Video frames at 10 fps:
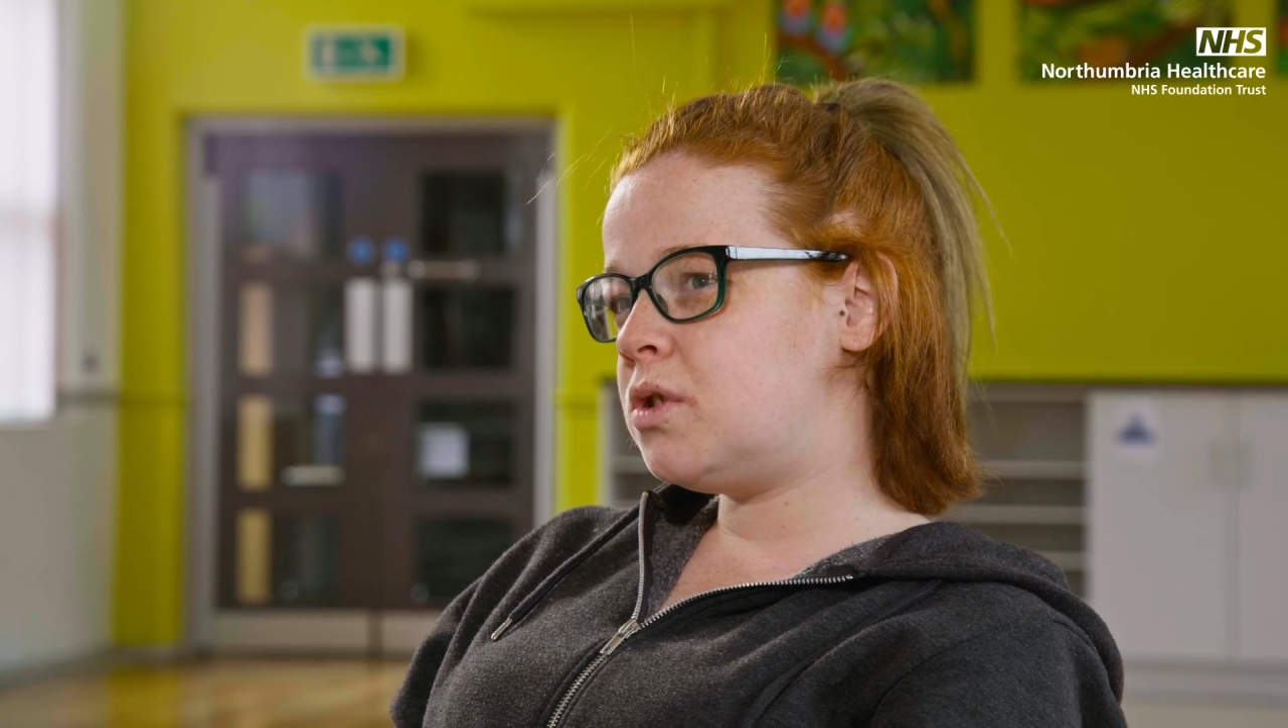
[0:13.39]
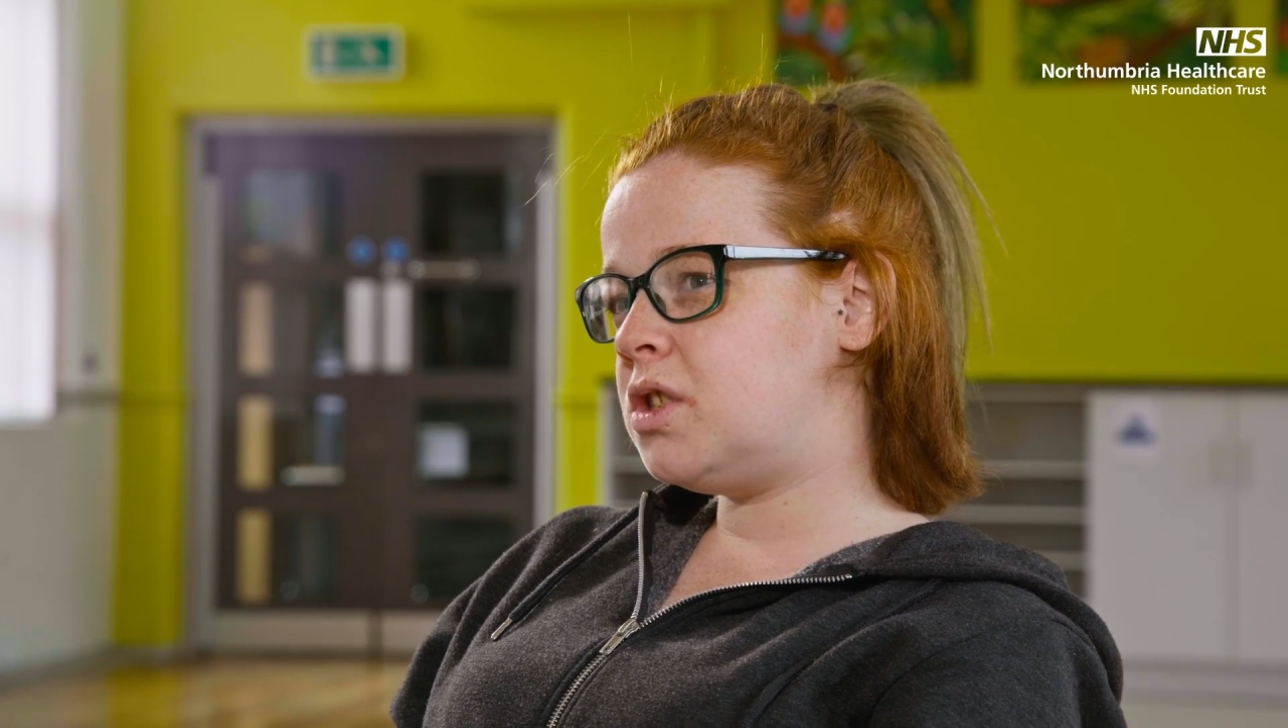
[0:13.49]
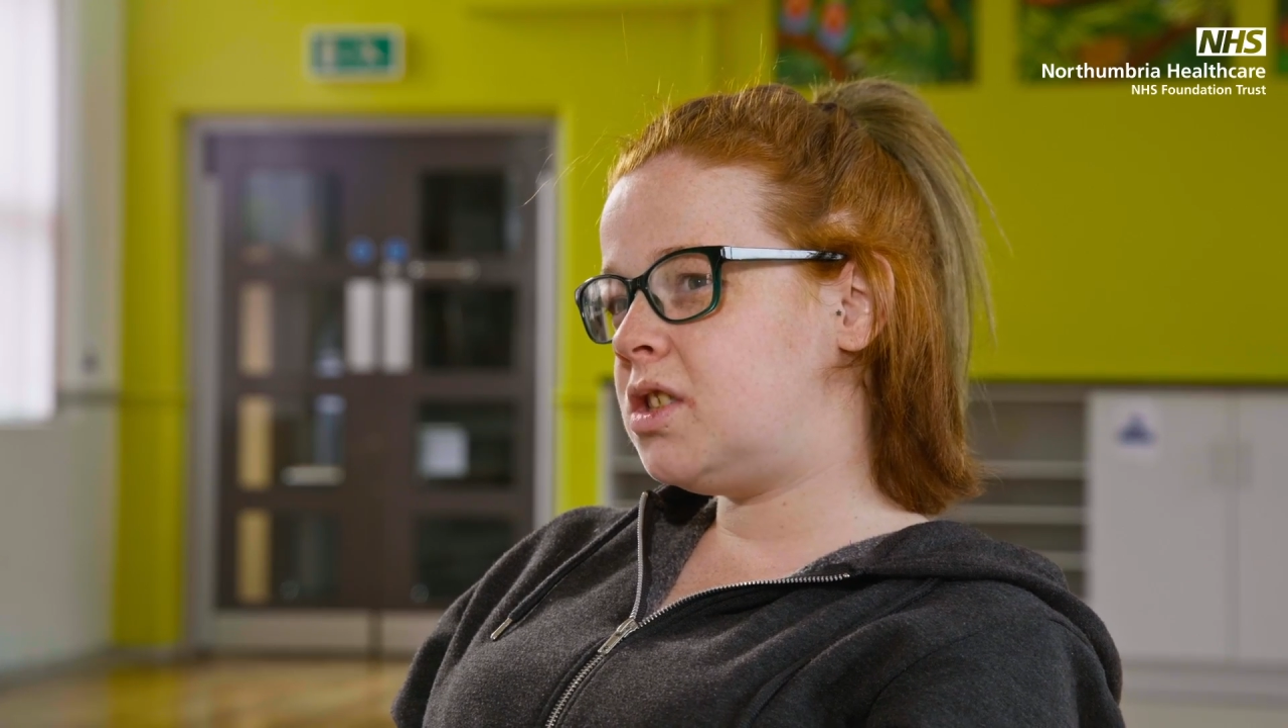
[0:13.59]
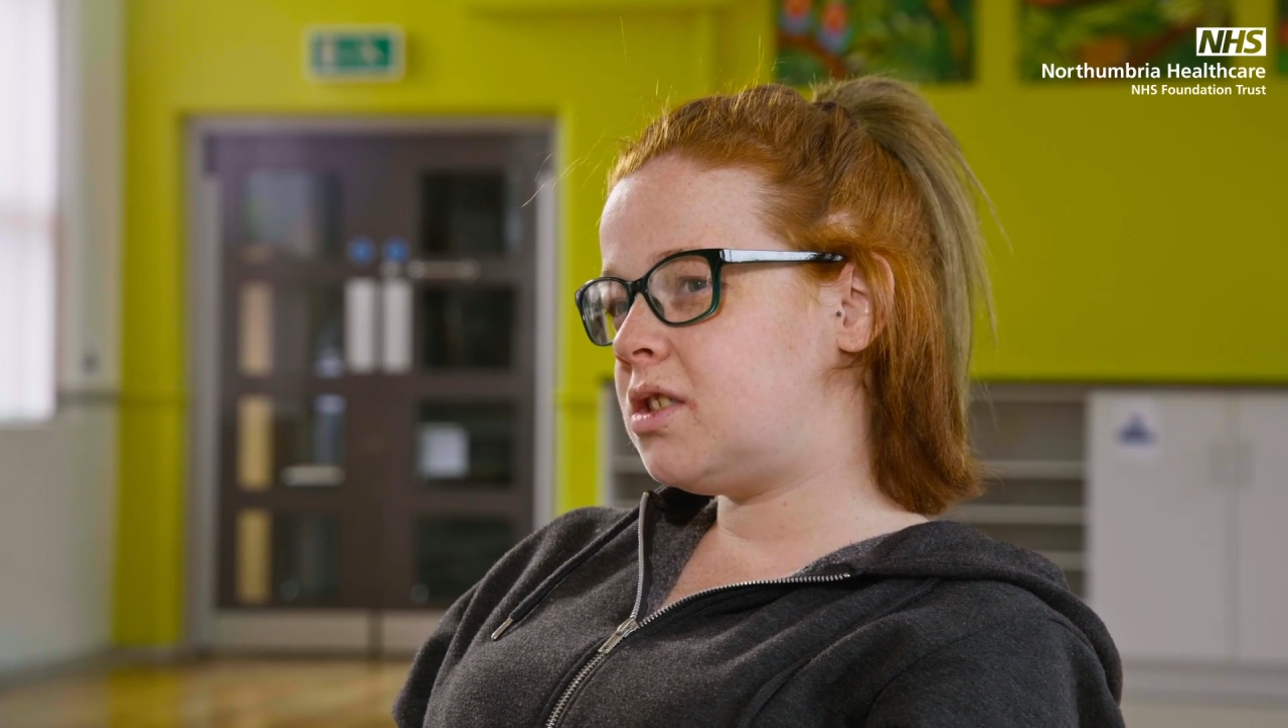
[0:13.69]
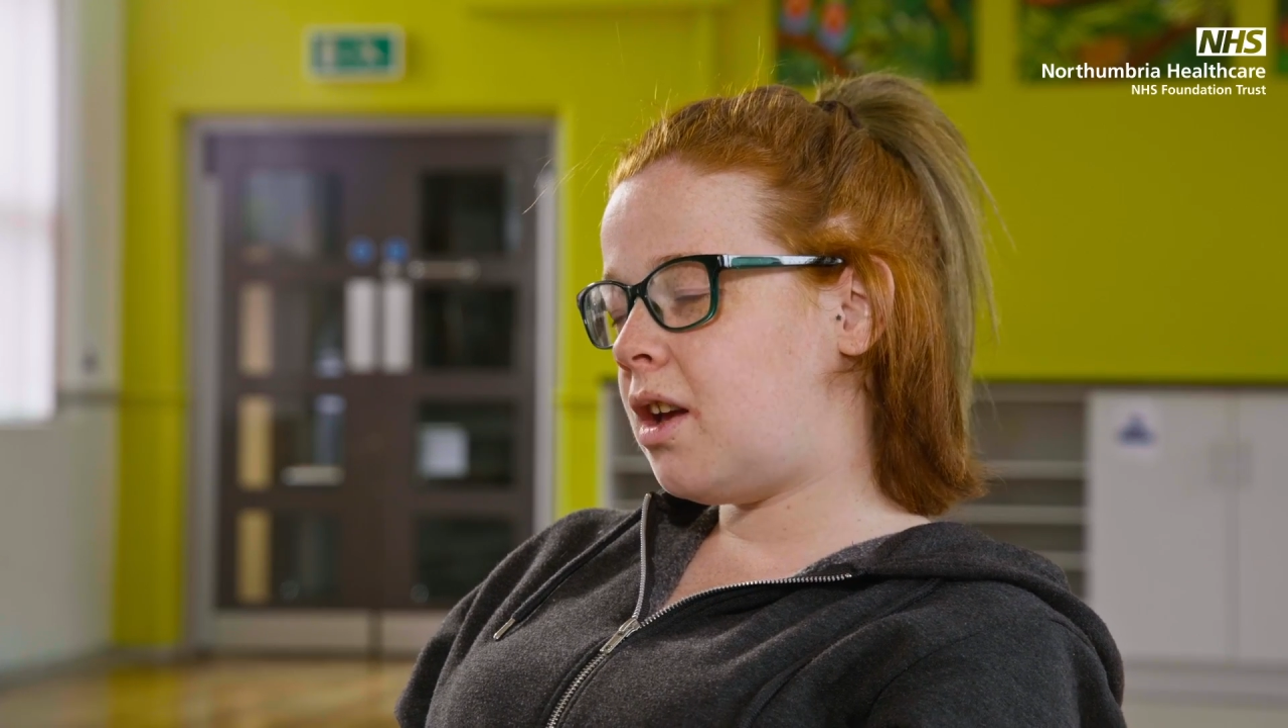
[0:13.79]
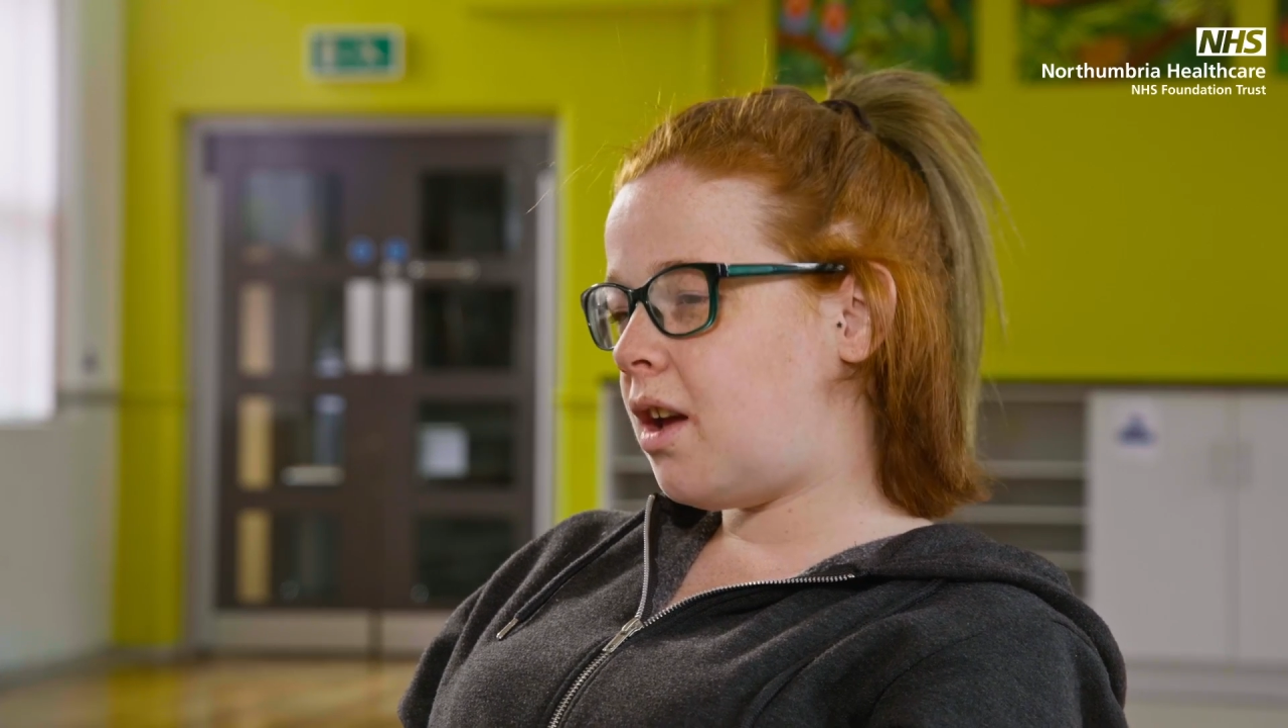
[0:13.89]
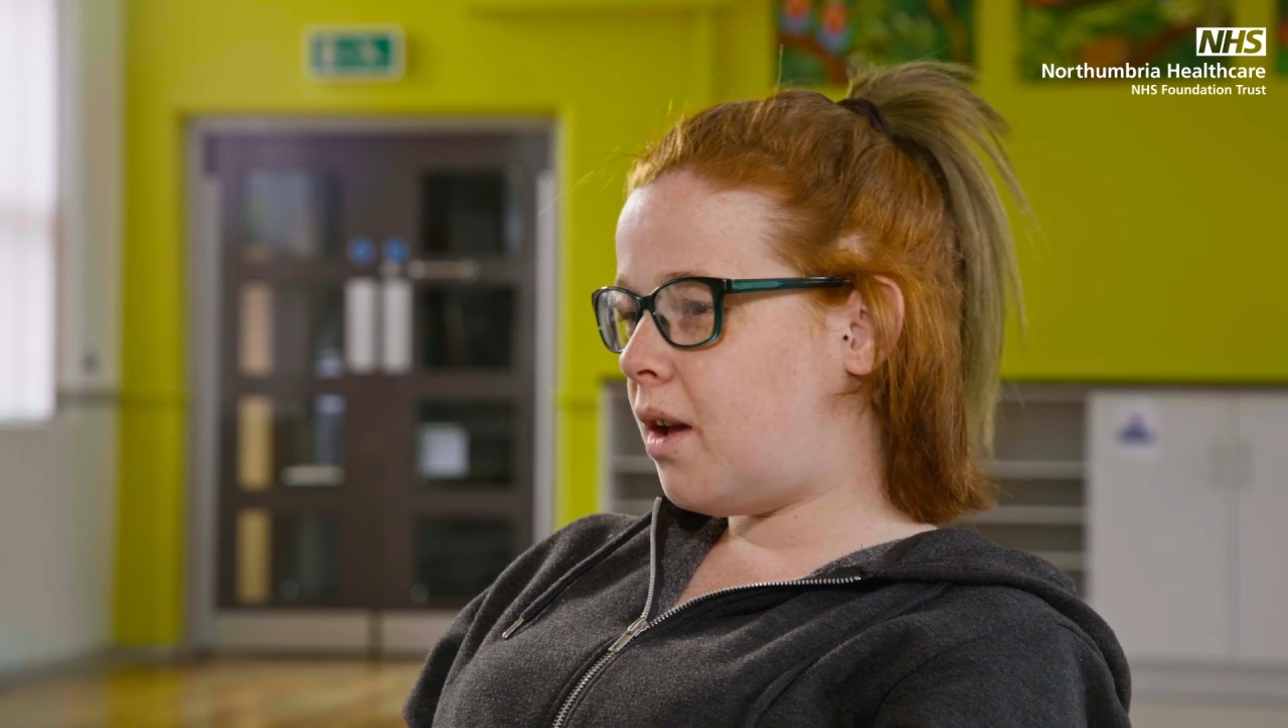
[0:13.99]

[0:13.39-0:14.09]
was